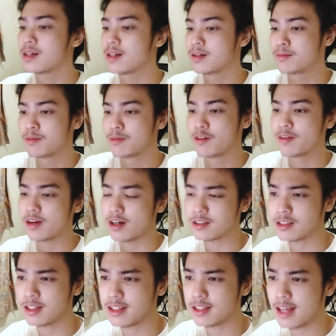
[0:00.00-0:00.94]
Moving on to
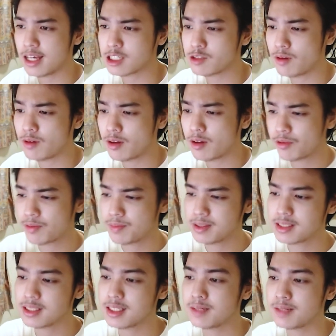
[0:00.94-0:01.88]
the next one would be
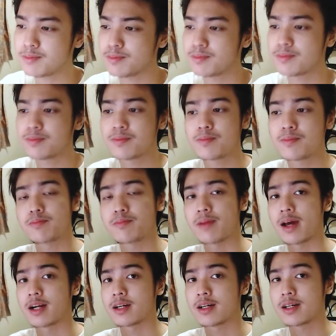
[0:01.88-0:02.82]
sleep
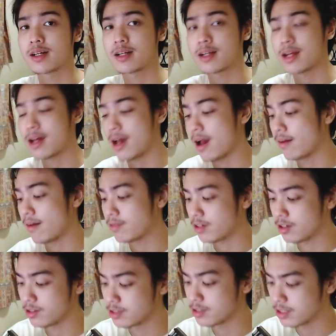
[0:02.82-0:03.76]
better after
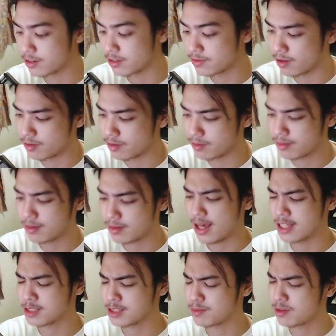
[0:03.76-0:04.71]
using your phone.
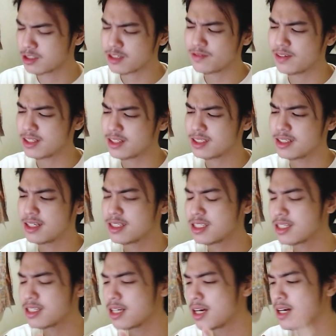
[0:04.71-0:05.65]
As most of us
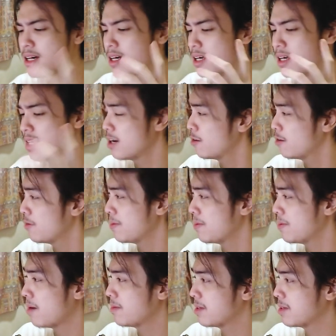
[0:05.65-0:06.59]
does, we
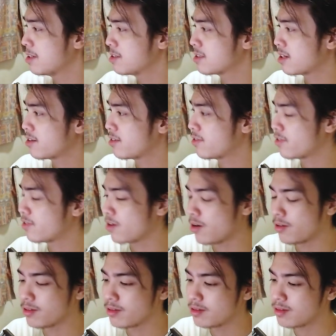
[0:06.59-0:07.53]
probably use our
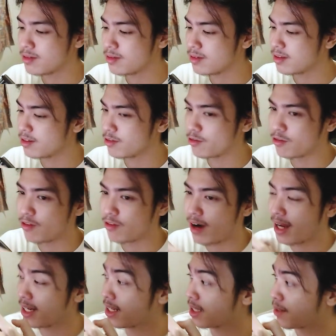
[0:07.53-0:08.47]
phone
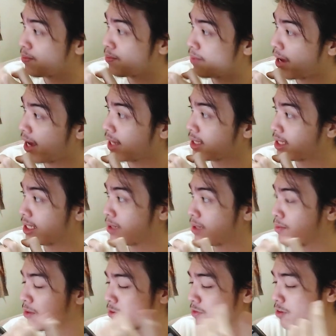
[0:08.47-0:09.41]
right in the bed
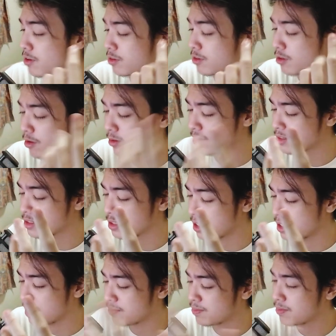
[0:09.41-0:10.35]
before going to
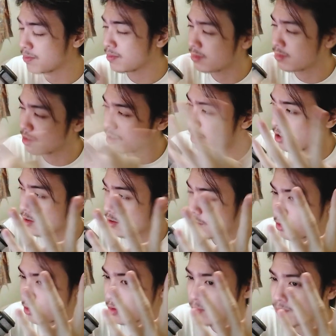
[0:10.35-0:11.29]
sleep, dark
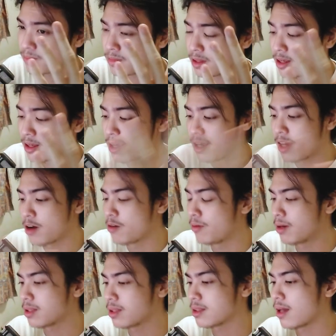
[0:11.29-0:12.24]
room, and
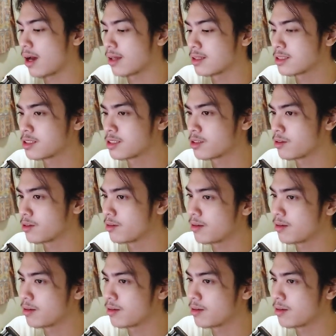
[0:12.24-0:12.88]
whatnot. So